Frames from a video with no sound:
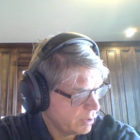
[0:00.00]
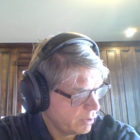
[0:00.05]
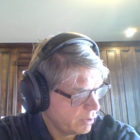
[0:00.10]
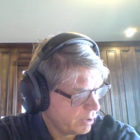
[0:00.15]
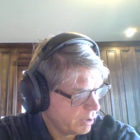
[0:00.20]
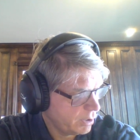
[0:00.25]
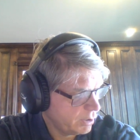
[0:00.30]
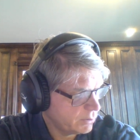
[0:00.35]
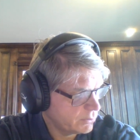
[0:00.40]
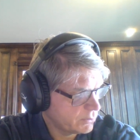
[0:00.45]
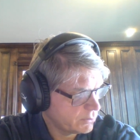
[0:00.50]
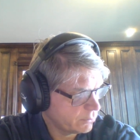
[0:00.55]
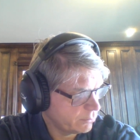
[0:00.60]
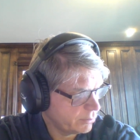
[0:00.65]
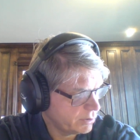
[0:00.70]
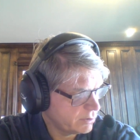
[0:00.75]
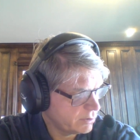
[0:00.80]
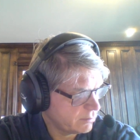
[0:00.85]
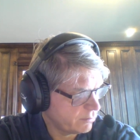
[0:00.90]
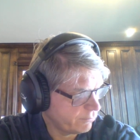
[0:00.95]
Answer
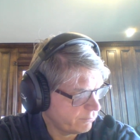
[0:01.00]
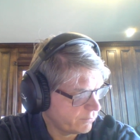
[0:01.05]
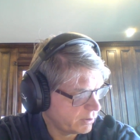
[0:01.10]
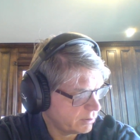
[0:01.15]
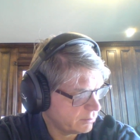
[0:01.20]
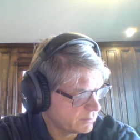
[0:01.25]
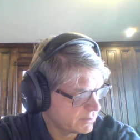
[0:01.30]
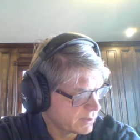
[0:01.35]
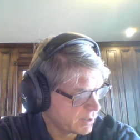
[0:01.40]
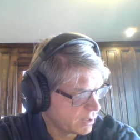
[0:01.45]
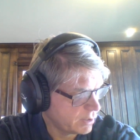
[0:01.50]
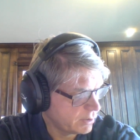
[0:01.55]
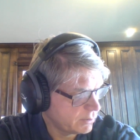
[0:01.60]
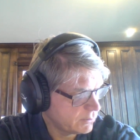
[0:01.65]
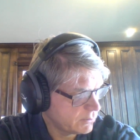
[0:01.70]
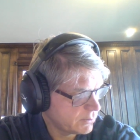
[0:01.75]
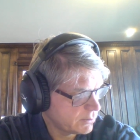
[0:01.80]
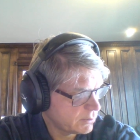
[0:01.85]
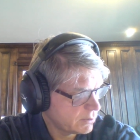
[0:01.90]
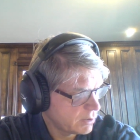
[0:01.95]
is vital
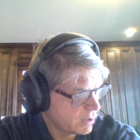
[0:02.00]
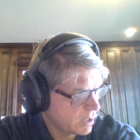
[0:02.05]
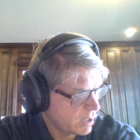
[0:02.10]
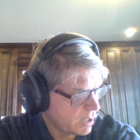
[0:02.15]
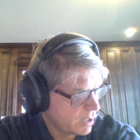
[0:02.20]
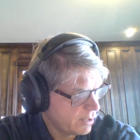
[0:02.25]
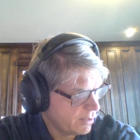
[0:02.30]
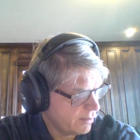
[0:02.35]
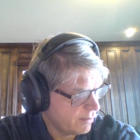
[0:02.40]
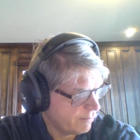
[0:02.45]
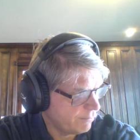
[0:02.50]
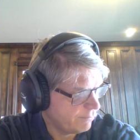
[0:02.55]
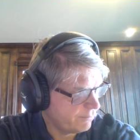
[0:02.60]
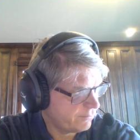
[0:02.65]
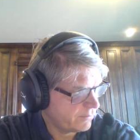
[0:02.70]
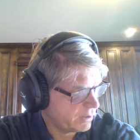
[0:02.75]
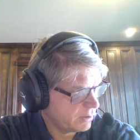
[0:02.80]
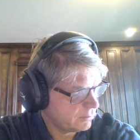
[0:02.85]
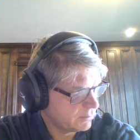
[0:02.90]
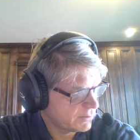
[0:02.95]
signs.
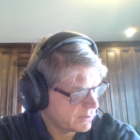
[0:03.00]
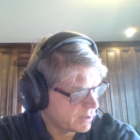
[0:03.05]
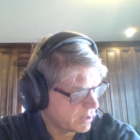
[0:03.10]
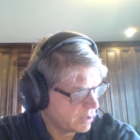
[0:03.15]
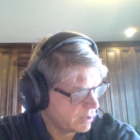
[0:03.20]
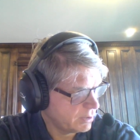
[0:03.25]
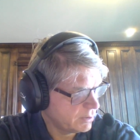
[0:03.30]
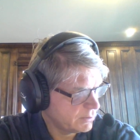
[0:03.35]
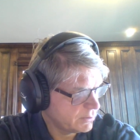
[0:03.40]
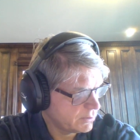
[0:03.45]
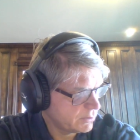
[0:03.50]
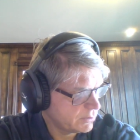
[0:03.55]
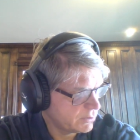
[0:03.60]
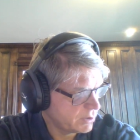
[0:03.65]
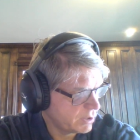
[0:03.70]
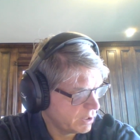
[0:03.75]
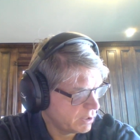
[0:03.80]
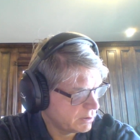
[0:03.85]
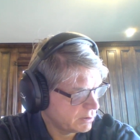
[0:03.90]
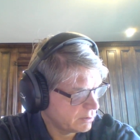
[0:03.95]
Vital signs is
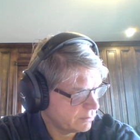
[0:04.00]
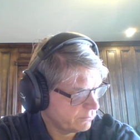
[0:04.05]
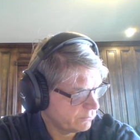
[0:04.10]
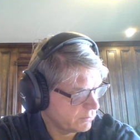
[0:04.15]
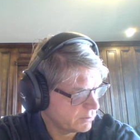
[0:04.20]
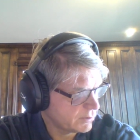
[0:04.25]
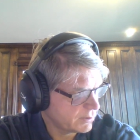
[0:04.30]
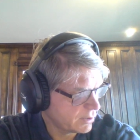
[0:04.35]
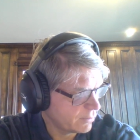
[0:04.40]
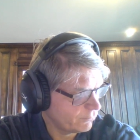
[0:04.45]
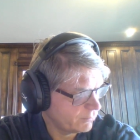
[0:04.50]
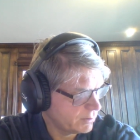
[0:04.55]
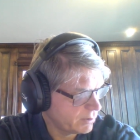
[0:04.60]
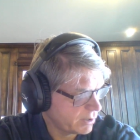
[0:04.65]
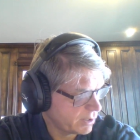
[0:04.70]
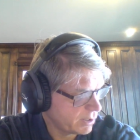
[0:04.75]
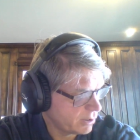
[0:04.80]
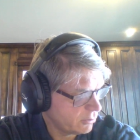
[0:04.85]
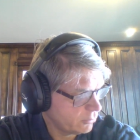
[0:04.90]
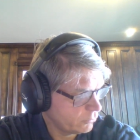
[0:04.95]
the answer for 7
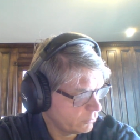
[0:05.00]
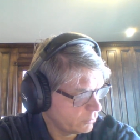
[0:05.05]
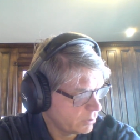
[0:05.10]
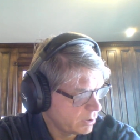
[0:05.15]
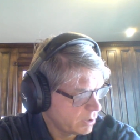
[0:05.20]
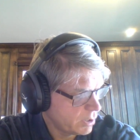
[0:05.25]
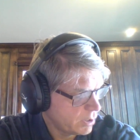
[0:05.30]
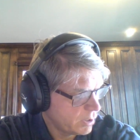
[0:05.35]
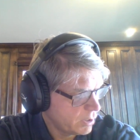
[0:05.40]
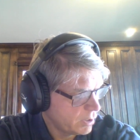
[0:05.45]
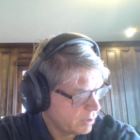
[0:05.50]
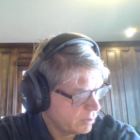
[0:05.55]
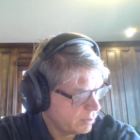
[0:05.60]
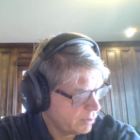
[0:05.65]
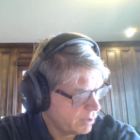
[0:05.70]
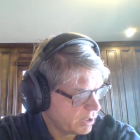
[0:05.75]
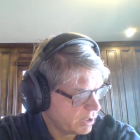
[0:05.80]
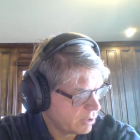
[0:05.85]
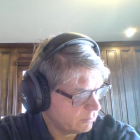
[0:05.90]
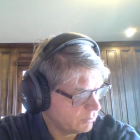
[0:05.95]
down.
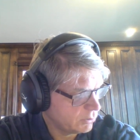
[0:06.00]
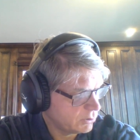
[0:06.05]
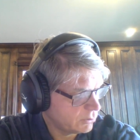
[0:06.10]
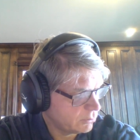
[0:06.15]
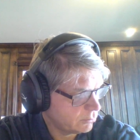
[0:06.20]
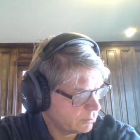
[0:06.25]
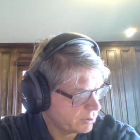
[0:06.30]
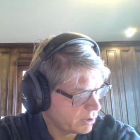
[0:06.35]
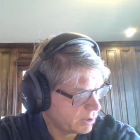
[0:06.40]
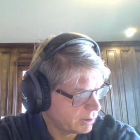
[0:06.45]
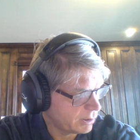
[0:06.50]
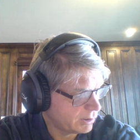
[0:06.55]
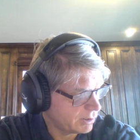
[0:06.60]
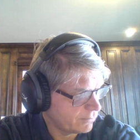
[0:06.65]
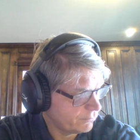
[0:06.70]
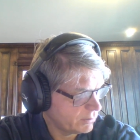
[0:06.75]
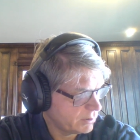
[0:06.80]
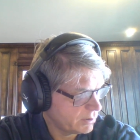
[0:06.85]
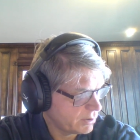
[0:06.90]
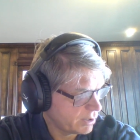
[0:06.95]
Now let's look at
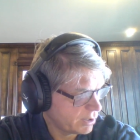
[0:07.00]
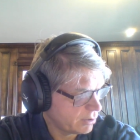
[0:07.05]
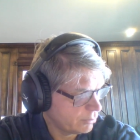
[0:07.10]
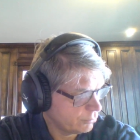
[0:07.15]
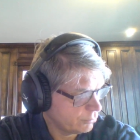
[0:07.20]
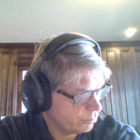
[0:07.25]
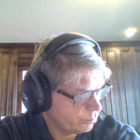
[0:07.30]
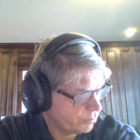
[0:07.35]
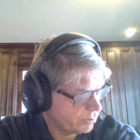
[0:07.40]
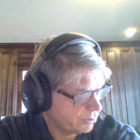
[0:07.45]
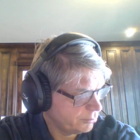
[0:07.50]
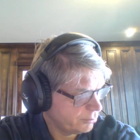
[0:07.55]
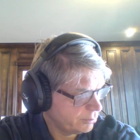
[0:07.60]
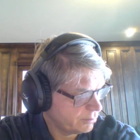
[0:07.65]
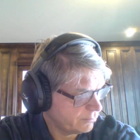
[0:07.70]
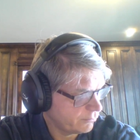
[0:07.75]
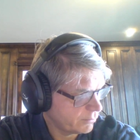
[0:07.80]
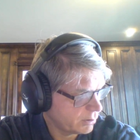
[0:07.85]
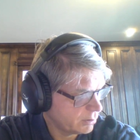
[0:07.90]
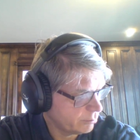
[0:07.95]
11 down, period
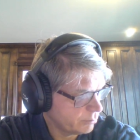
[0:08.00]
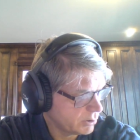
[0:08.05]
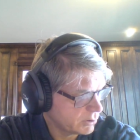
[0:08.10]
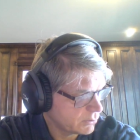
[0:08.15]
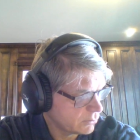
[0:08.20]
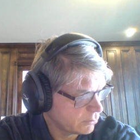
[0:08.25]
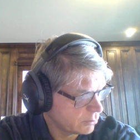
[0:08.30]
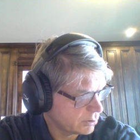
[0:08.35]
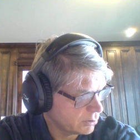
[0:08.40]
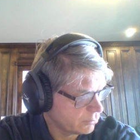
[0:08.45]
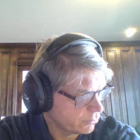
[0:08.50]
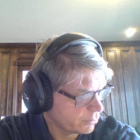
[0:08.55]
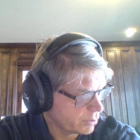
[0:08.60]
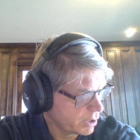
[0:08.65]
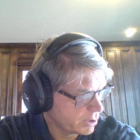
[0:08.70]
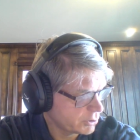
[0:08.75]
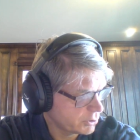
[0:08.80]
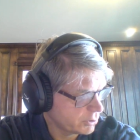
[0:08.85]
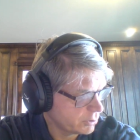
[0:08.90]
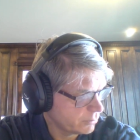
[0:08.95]
of heart muscle
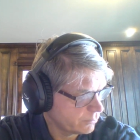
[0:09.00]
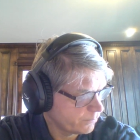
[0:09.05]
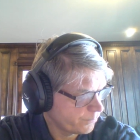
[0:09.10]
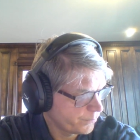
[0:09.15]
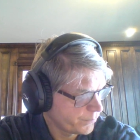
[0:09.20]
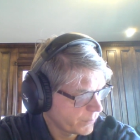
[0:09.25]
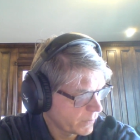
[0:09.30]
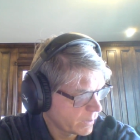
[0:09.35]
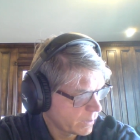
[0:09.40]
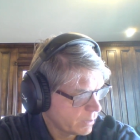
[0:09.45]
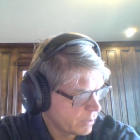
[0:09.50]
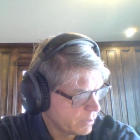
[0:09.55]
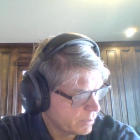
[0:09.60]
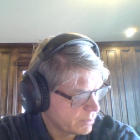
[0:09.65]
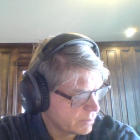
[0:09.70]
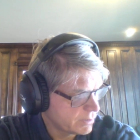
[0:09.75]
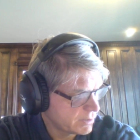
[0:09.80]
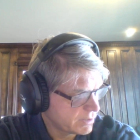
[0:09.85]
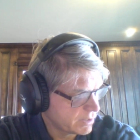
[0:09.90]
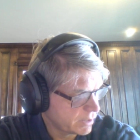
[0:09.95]
contraction.
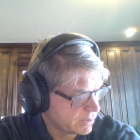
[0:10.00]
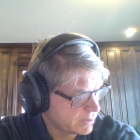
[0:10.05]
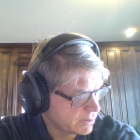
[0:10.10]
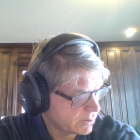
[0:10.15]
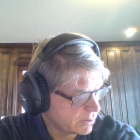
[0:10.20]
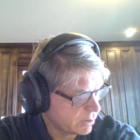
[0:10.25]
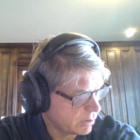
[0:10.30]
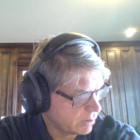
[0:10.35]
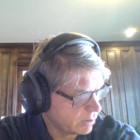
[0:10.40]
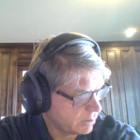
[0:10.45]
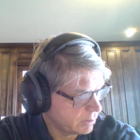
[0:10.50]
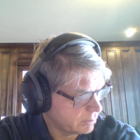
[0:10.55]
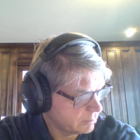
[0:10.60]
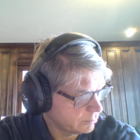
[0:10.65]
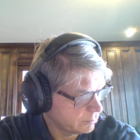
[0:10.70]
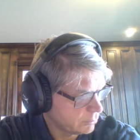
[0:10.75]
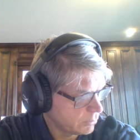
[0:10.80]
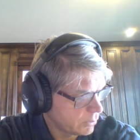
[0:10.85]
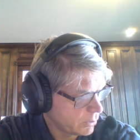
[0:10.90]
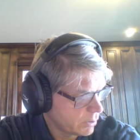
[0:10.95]
Systole.
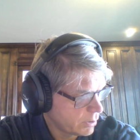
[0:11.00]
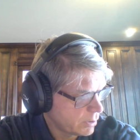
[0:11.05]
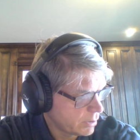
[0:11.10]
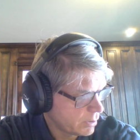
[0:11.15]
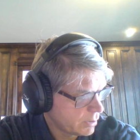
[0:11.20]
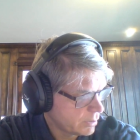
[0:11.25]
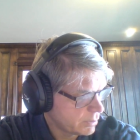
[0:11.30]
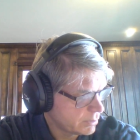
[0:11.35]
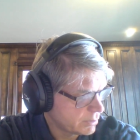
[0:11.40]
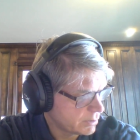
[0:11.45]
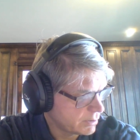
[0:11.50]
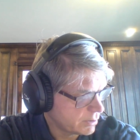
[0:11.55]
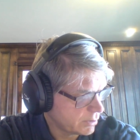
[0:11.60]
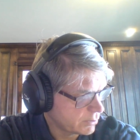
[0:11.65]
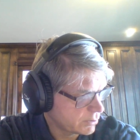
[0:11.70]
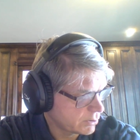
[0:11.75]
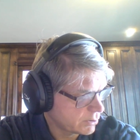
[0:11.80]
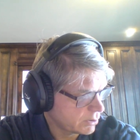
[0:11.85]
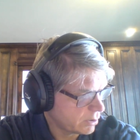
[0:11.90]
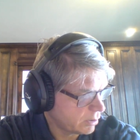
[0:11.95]

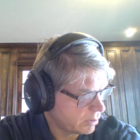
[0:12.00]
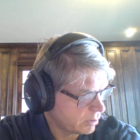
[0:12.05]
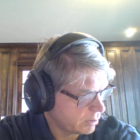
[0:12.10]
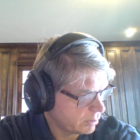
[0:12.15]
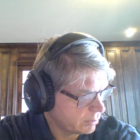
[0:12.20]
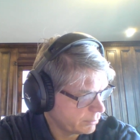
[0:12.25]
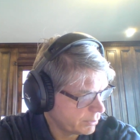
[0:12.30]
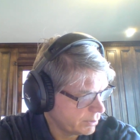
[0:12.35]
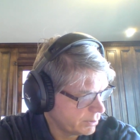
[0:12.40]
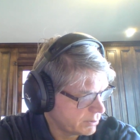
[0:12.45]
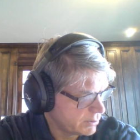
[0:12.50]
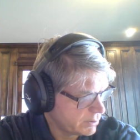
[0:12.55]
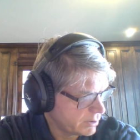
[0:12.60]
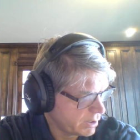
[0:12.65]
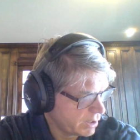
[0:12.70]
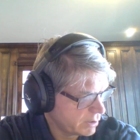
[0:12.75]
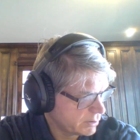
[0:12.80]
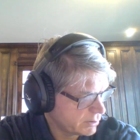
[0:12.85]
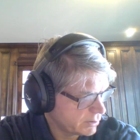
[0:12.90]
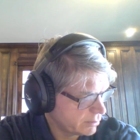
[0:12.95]
Systole is the
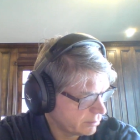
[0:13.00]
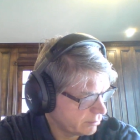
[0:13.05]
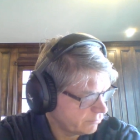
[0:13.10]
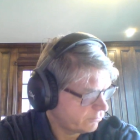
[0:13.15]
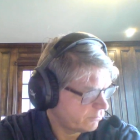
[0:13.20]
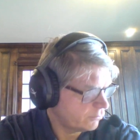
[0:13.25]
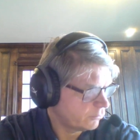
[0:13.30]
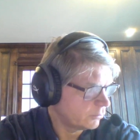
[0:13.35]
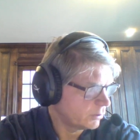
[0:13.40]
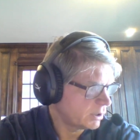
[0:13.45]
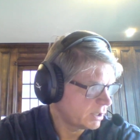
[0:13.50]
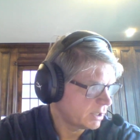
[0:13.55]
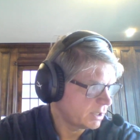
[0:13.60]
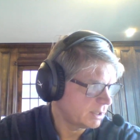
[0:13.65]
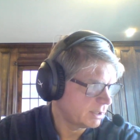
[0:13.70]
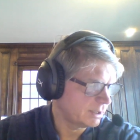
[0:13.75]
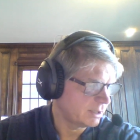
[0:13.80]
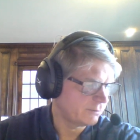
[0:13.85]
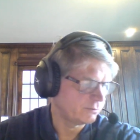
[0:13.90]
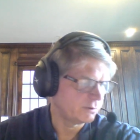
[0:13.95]
answer for
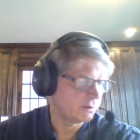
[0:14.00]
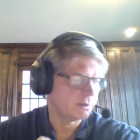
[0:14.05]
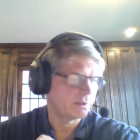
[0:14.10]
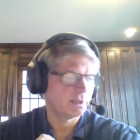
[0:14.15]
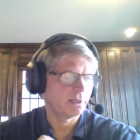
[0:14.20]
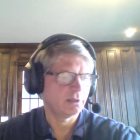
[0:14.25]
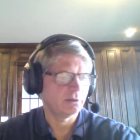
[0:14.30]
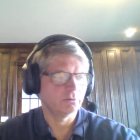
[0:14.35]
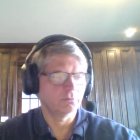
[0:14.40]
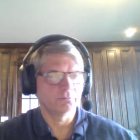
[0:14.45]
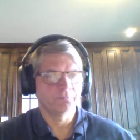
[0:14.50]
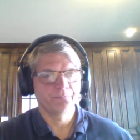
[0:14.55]
11 down.